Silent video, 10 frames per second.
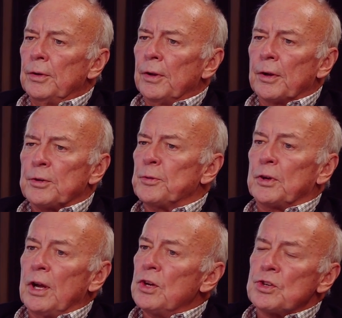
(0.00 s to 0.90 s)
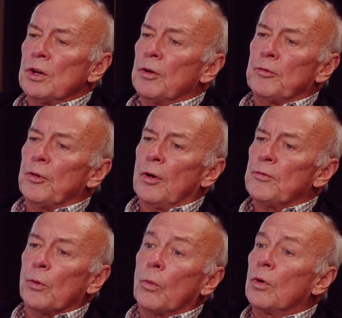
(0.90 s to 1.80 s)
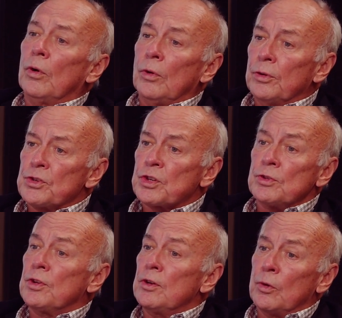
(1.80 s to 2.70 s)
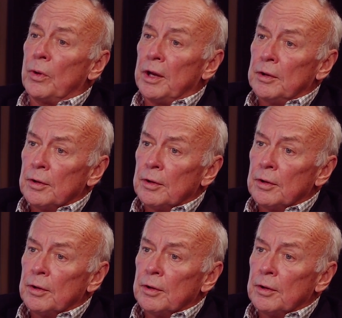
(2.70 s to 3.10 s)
The electrification of the world is continuing.